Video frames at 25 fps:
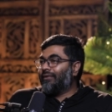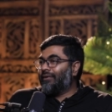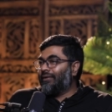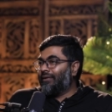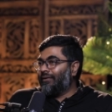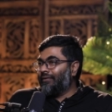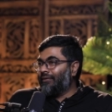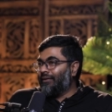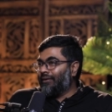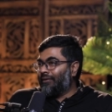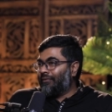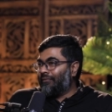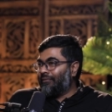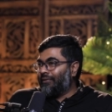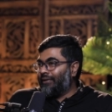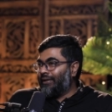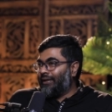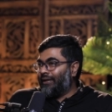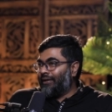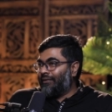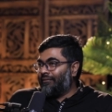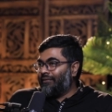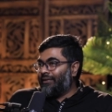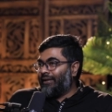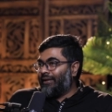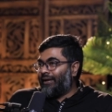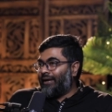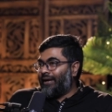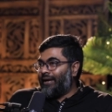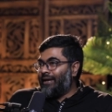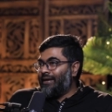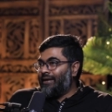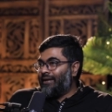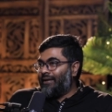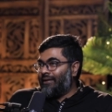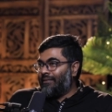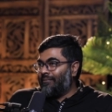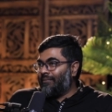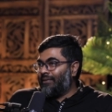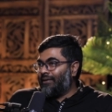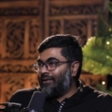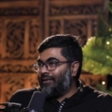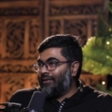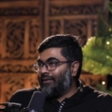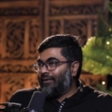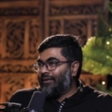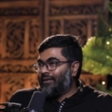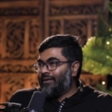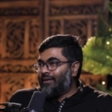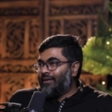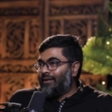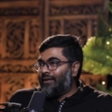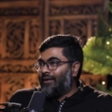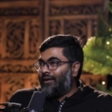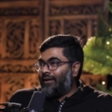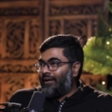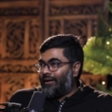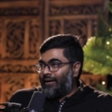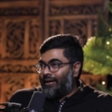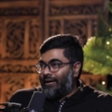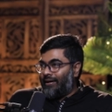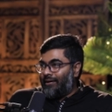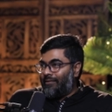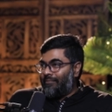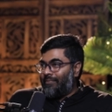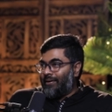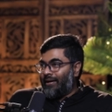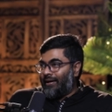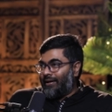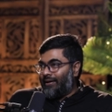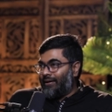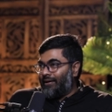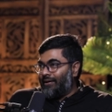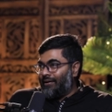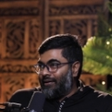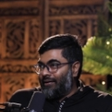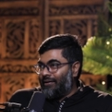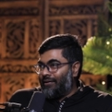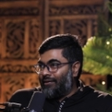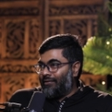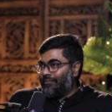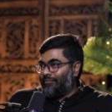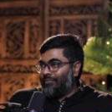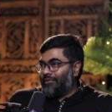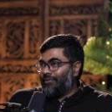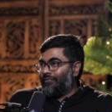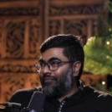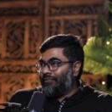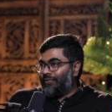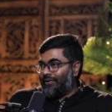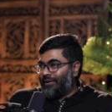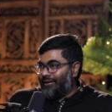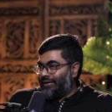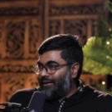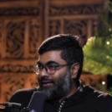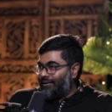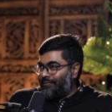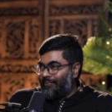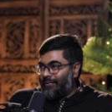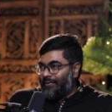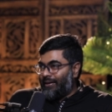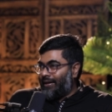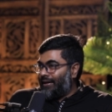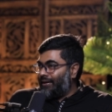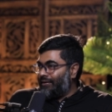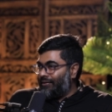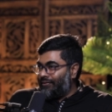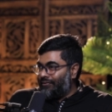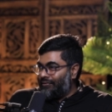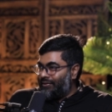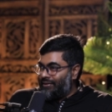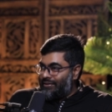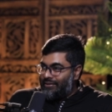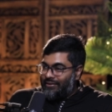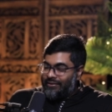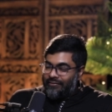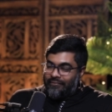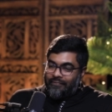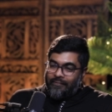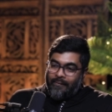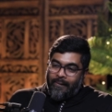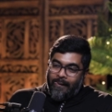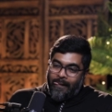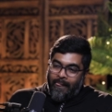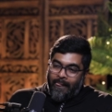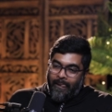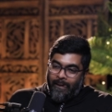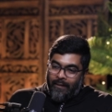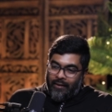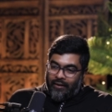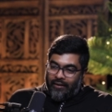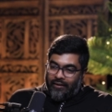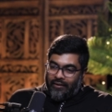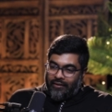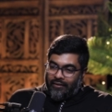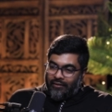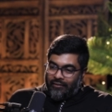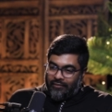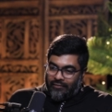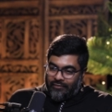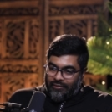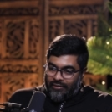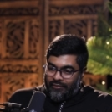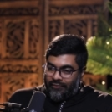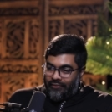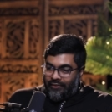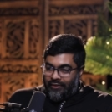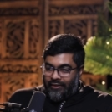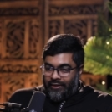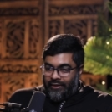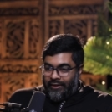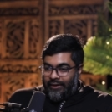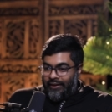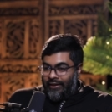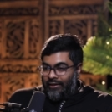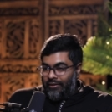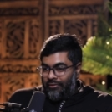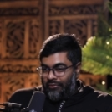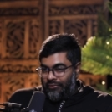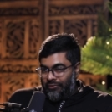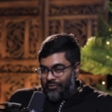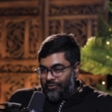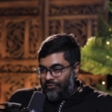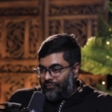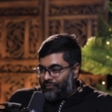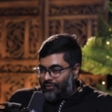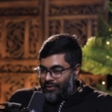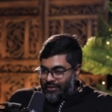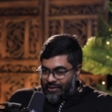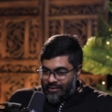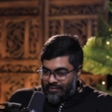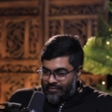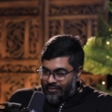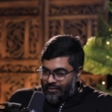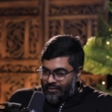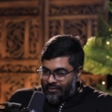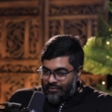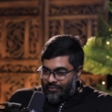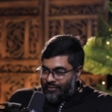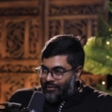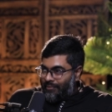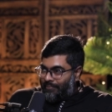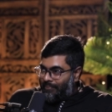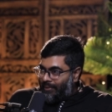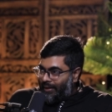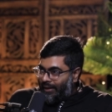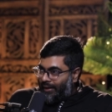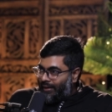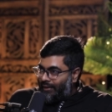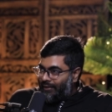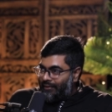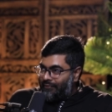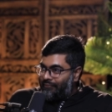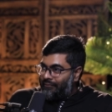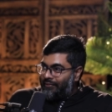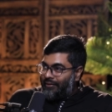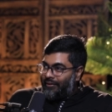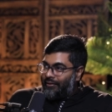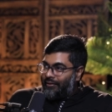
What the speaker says: they have the right team and right planning in terms of what they are planning to achieve. And also your end goal. What is that you are planning?